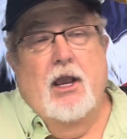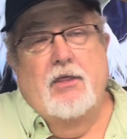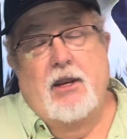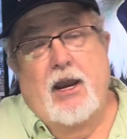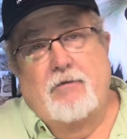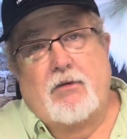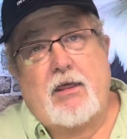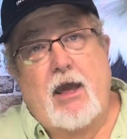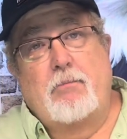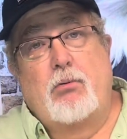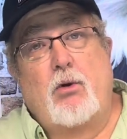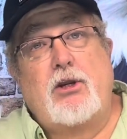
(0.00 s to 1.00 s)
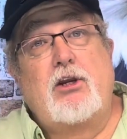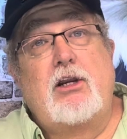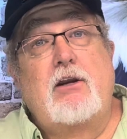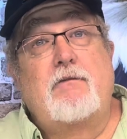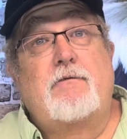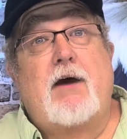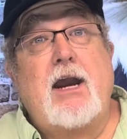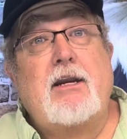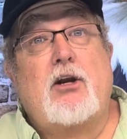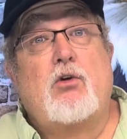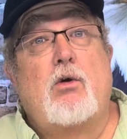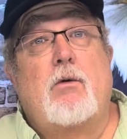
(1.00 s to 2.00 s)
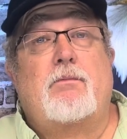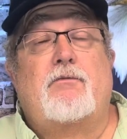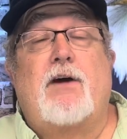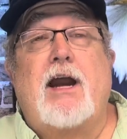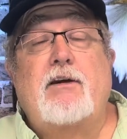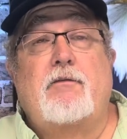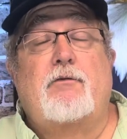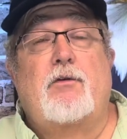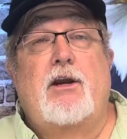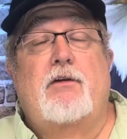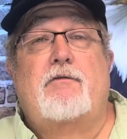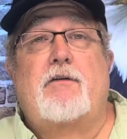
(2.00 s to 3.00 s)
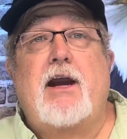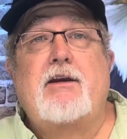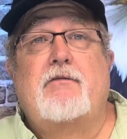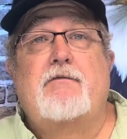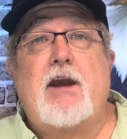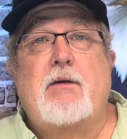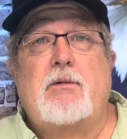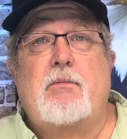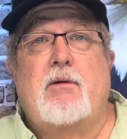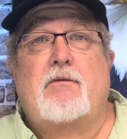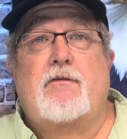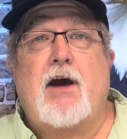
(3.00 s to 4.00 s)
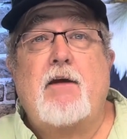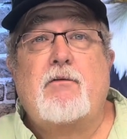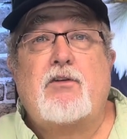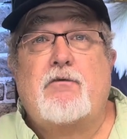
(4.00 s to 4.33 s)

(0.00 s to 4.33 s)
And then after that point, you need to find a group, find a friend, find a family member,